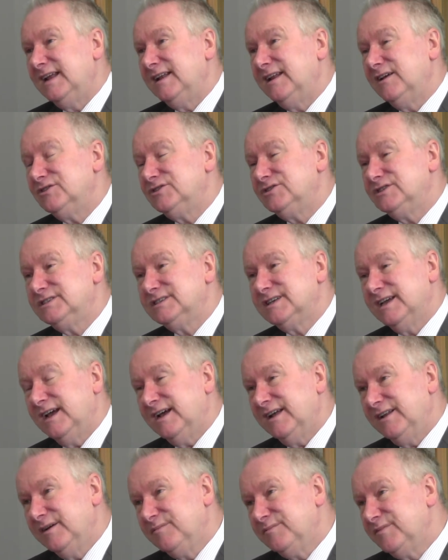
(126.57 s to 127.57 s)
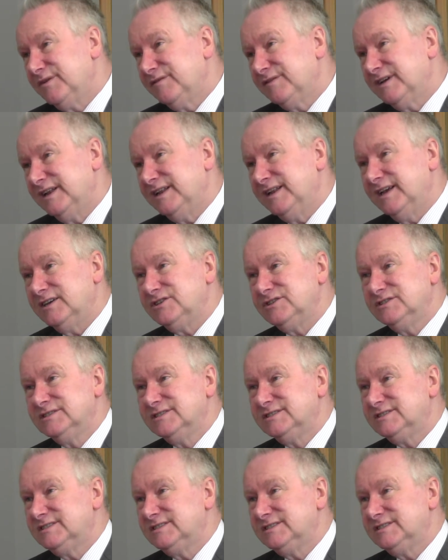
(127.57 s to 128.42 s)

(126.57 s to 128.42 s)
Now, she's got a number of conditions,